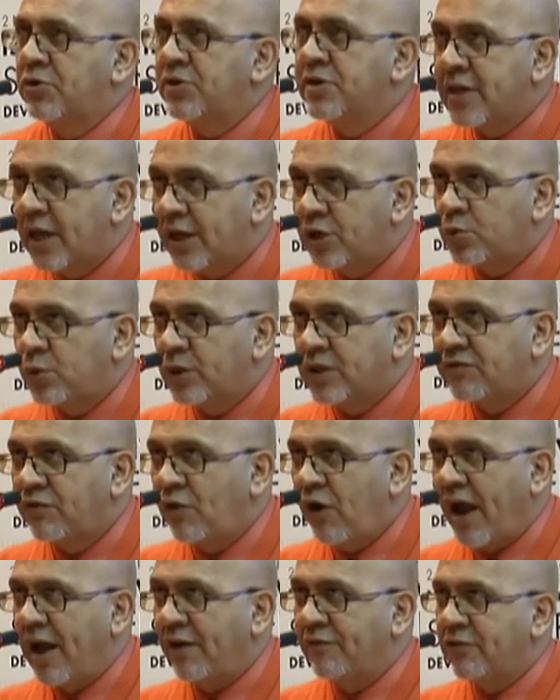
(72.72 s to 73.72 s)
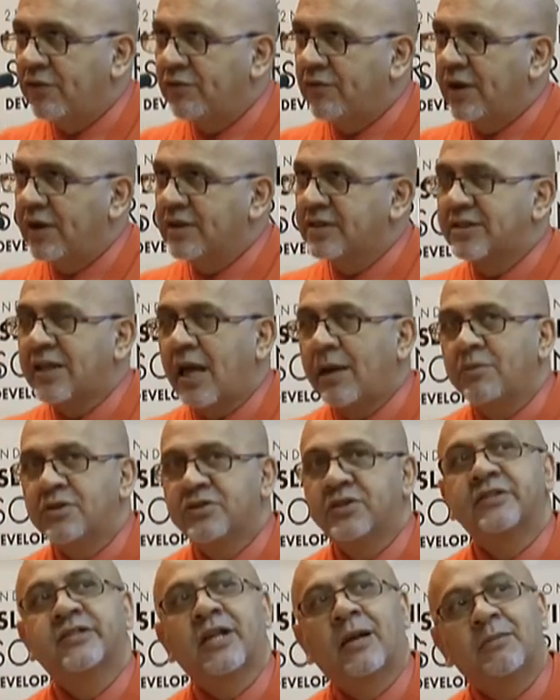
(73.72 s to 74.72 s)
Nadwis for having really established
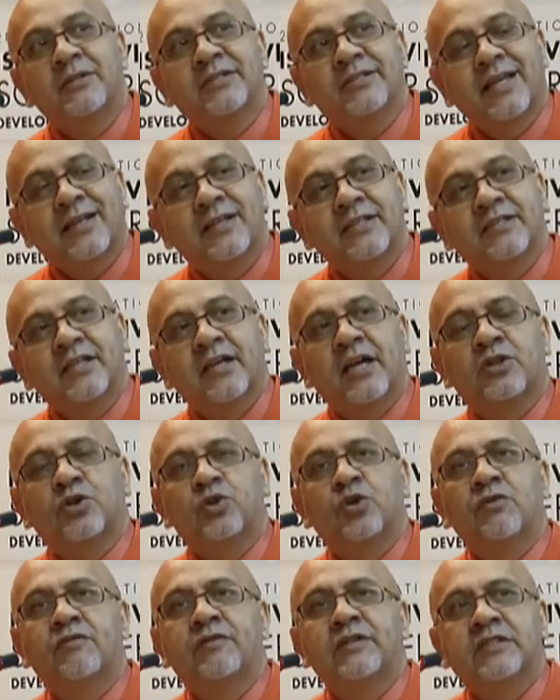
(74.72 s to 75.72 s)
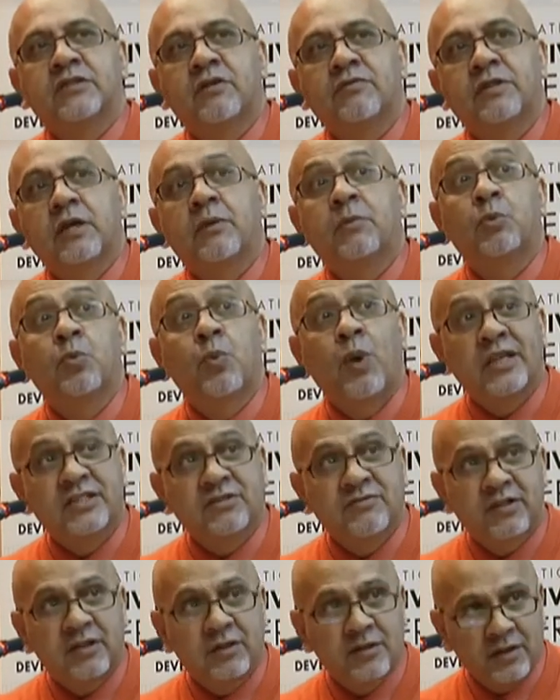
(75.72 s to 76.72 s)
Islamic studies here at the University of
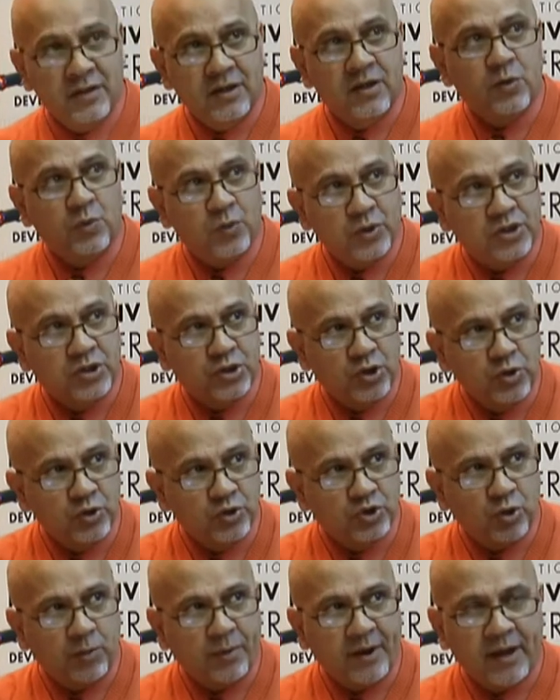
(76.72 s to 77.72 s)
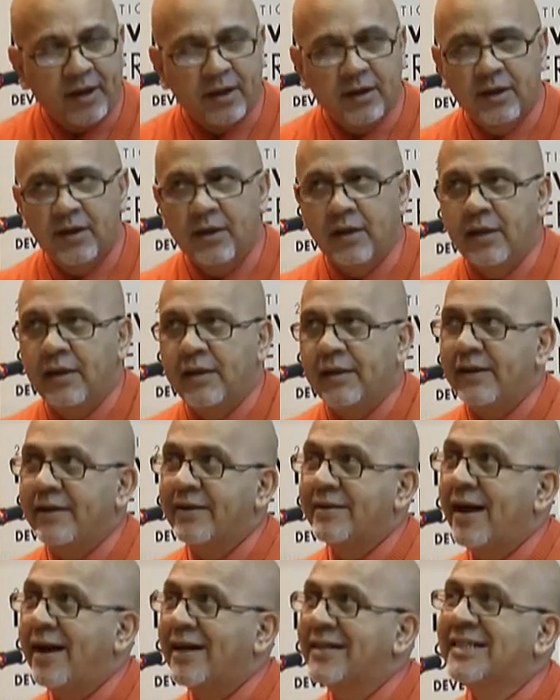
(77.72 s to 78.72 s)
Durban-Westville, which used to be in
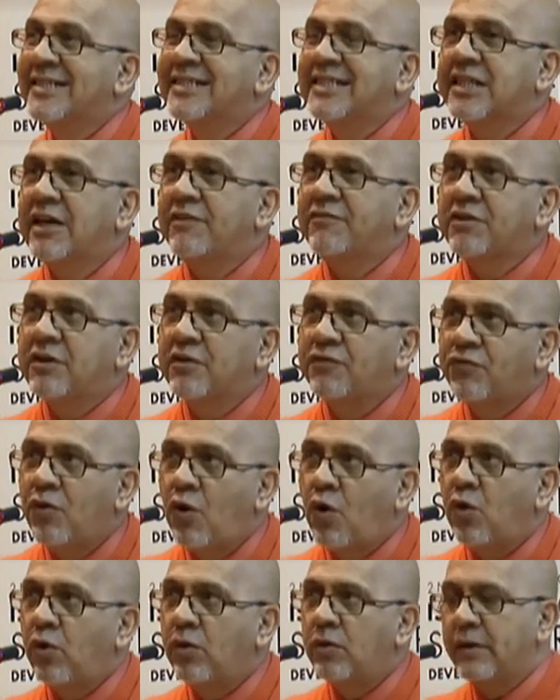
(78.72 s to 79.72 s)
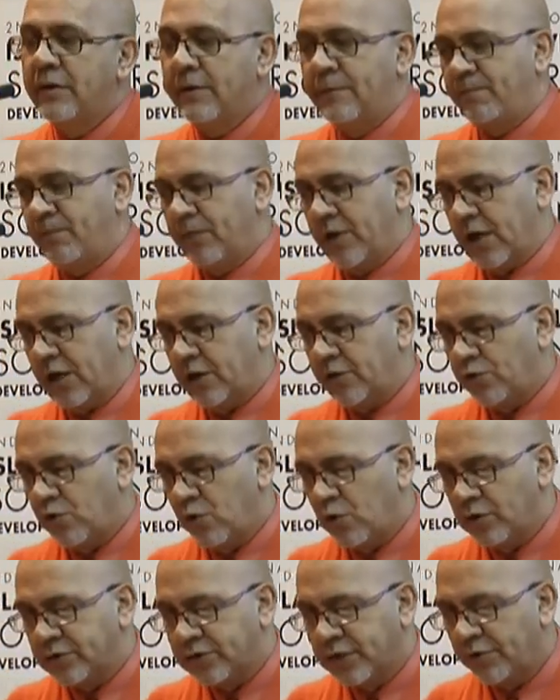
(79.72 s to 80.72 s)
1974. And of
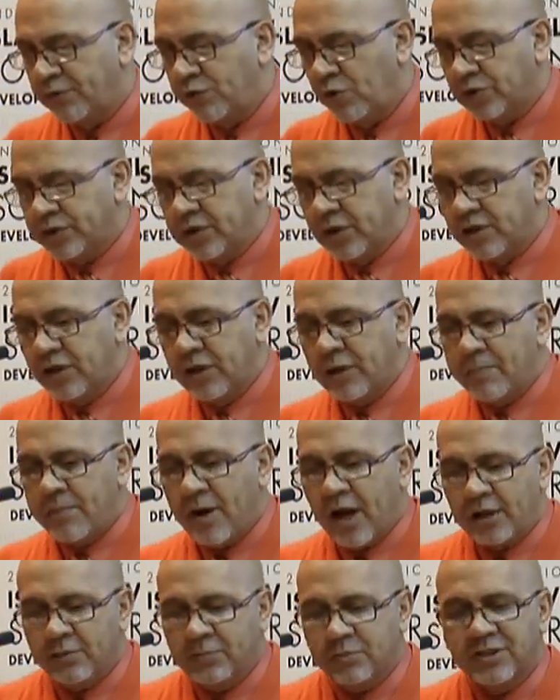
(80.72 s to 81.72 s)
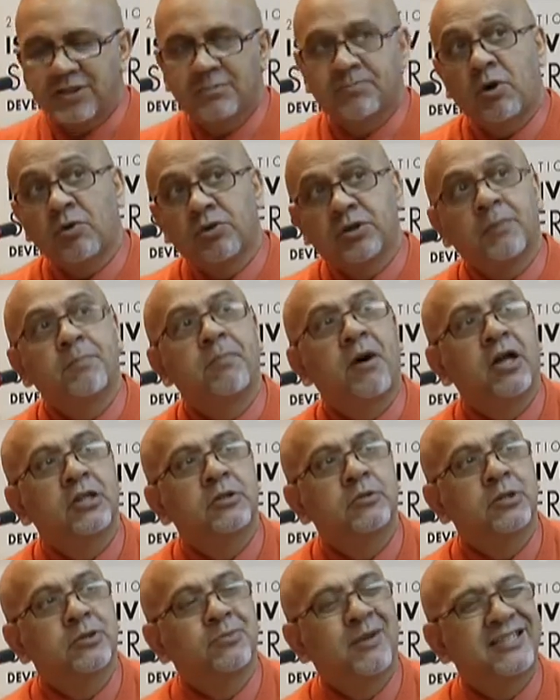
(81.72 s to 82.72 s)
course, unfortunately, both
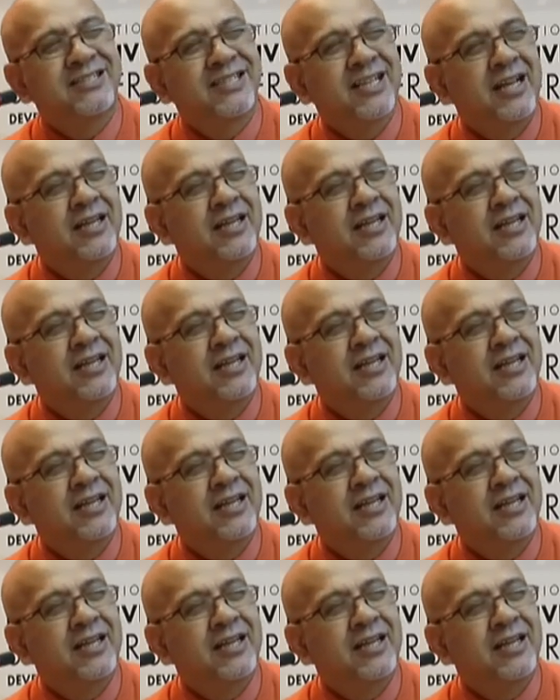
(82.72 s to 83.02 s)
departments basically